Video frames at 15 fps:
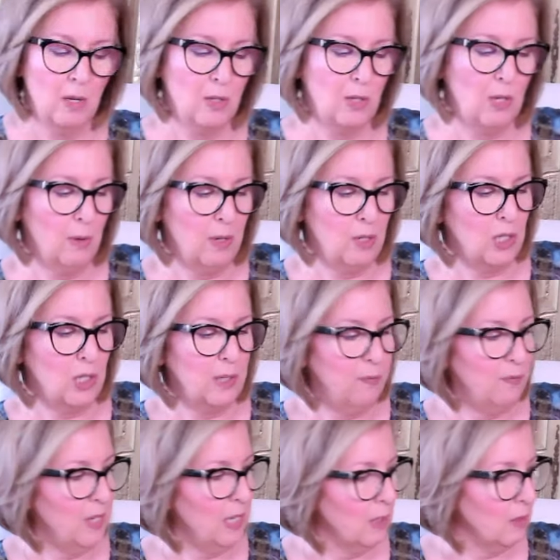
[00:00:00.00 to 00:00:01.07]
So it just
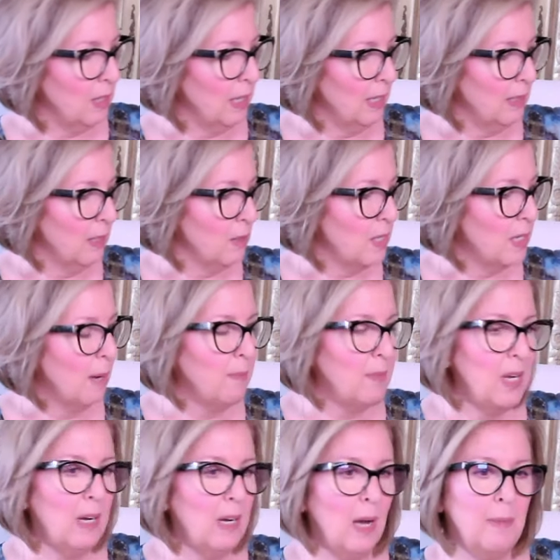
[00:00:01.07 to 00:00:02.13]
feels like there's
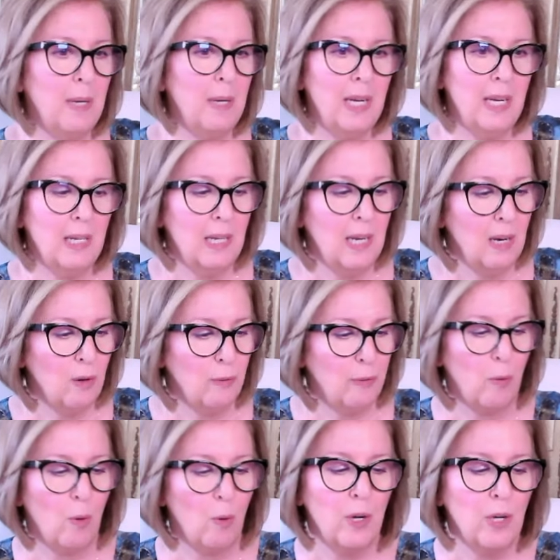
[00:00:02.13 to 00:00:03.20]
something coming in here
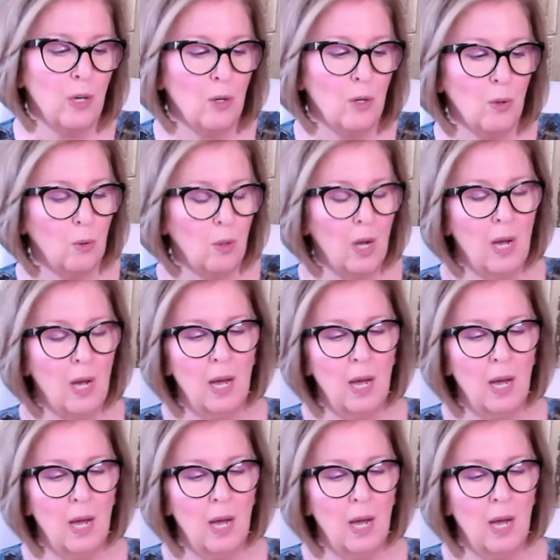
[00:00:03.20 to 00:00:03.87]
for you,